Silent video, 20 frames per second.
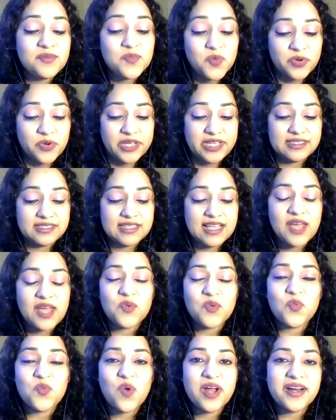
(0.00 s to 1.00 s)
boys
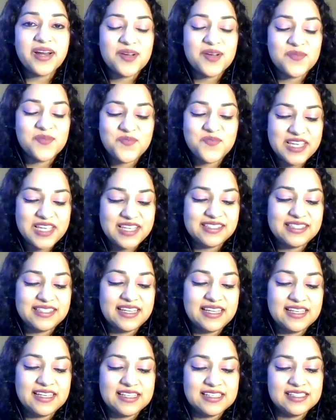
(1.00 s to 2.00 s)
and one
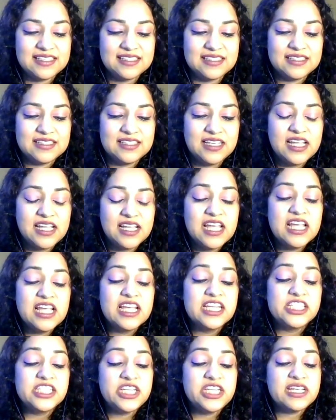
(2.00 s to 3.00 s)
amazing girl.
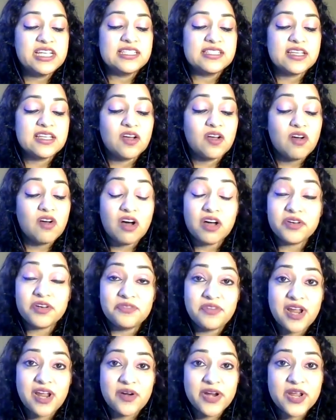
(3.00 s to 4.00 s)
She is a
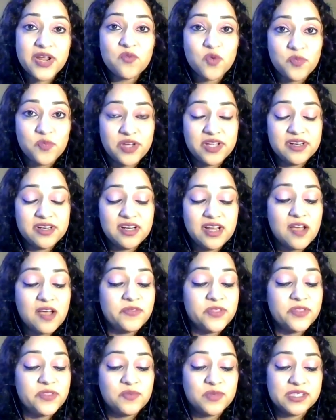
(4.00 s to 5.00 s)
God-fearing woman of
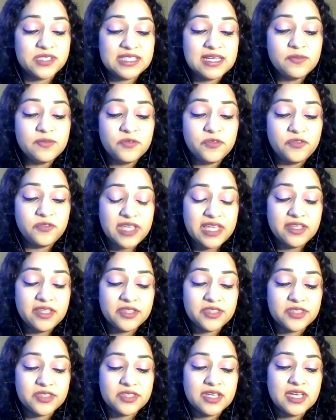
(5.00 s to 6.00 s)
the Muslim faith.
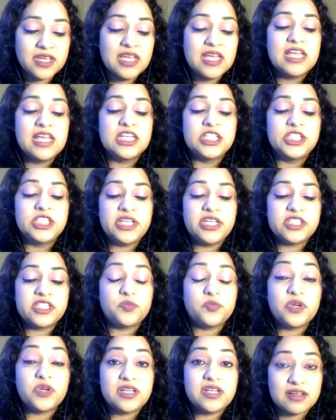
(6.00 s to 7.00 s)
She is
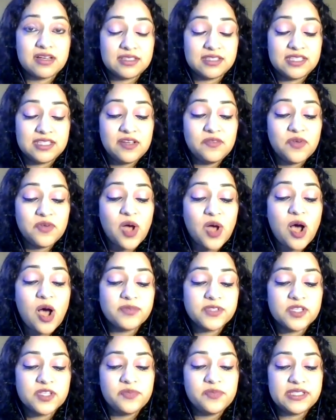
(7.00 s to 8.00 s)
productive,
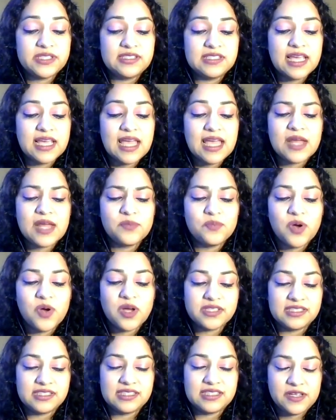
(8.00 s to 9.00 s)
optimistic, and
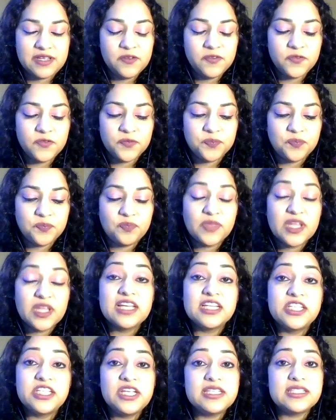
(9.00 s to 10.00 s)
positive.
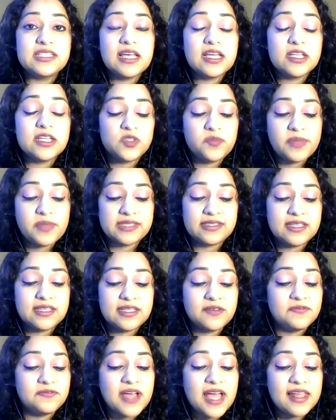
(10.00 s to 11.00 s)
She is a
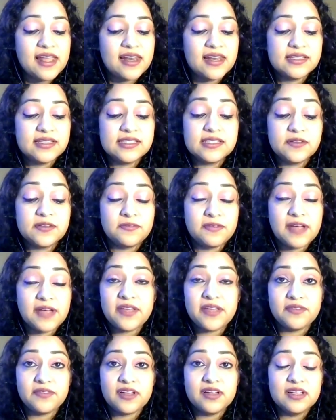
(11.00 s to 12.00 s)
domestic violence
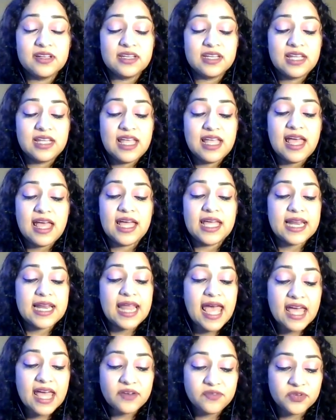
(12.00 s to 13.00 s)
survivor, an
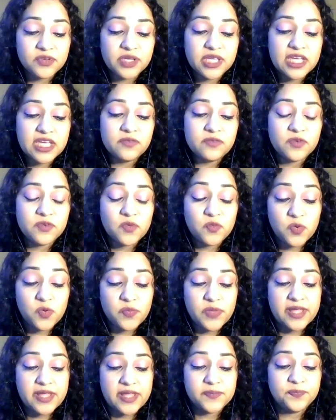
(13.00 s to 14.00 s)
advocate for
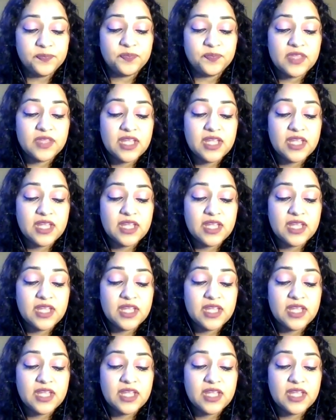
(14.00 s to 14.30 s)
women,